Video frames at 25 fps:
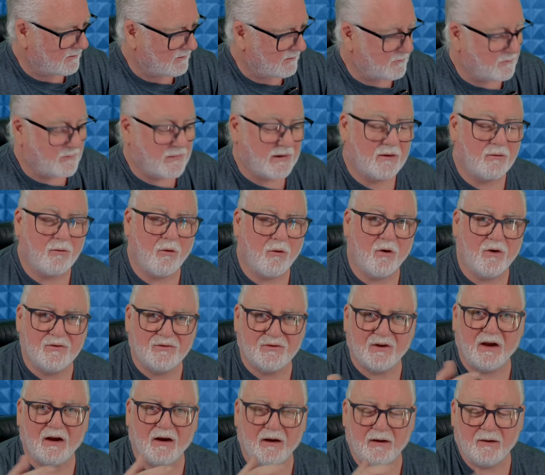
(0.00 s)

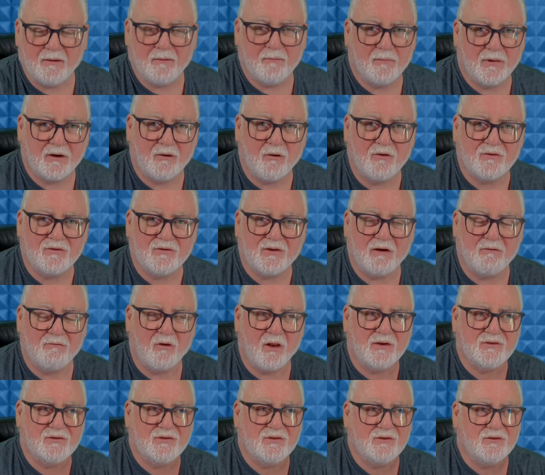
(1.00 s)
Because I
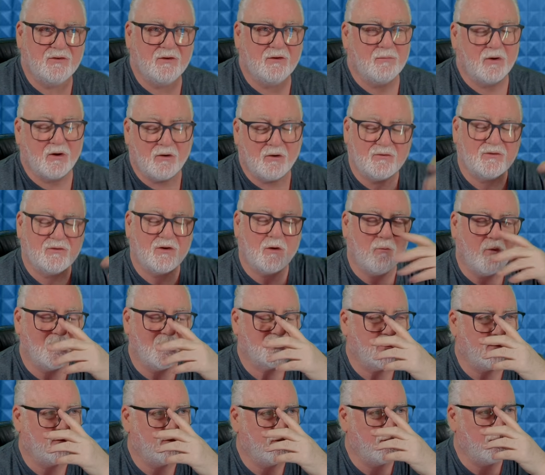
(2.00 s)

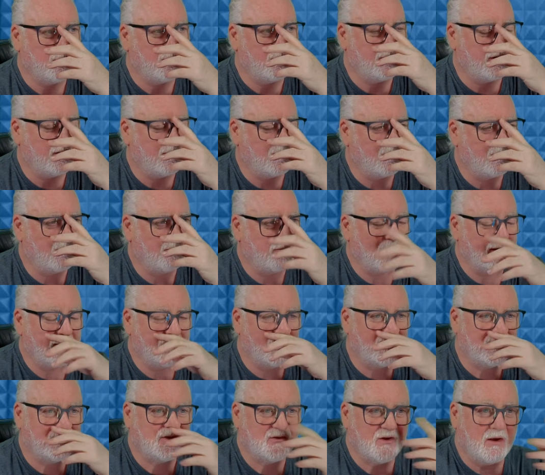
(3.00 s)
watched a few of the
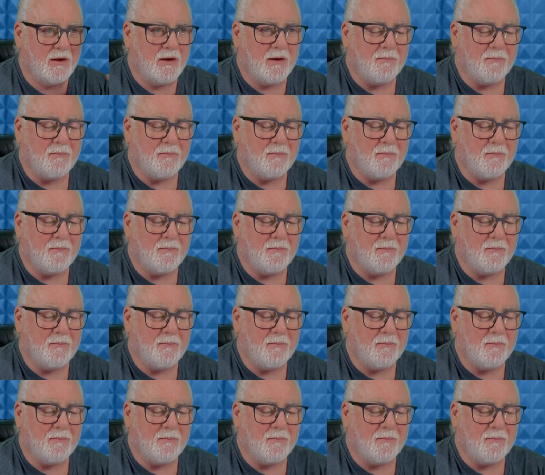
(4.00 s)
videos,